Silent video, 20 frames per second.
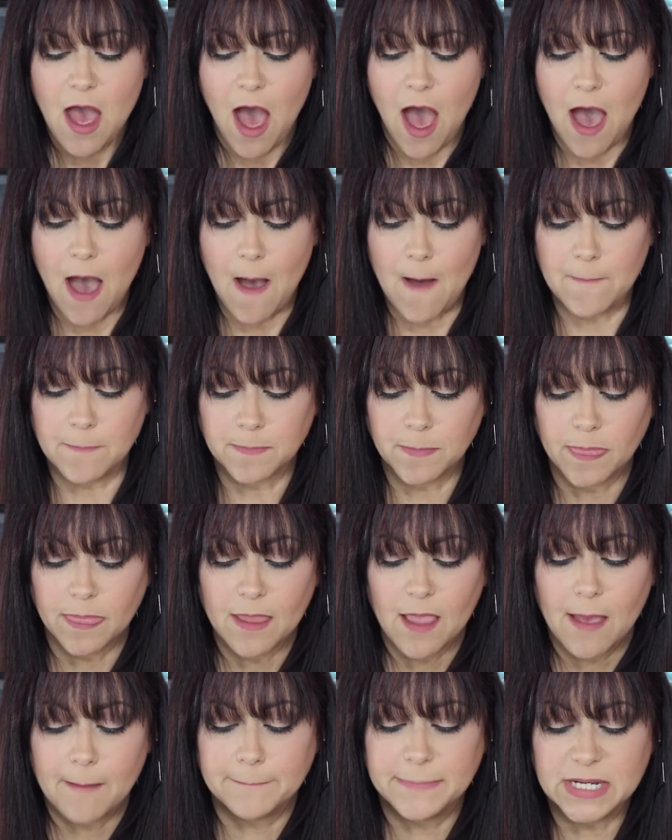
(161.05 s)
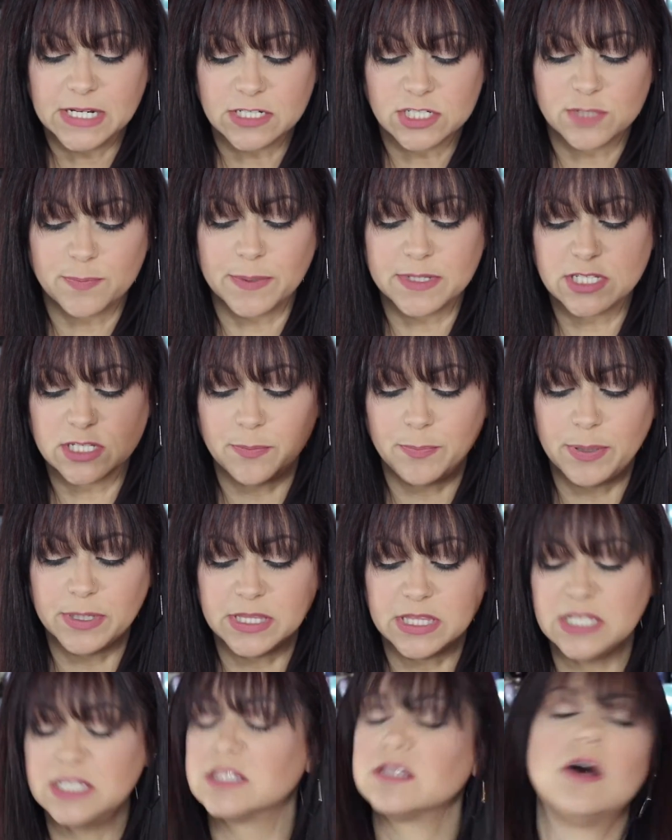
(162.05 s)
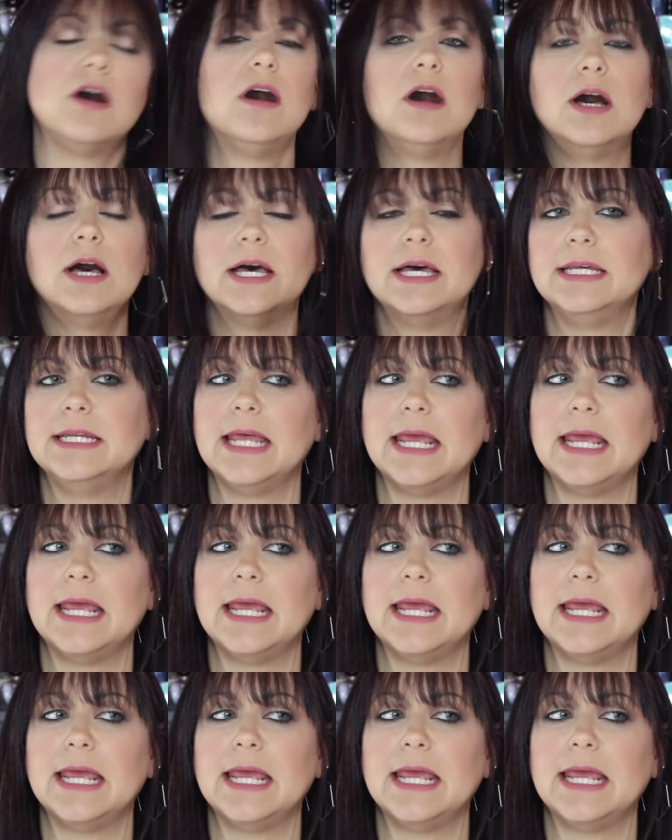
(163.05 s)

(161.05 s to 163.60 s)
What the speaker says: But you're supposed to put this on,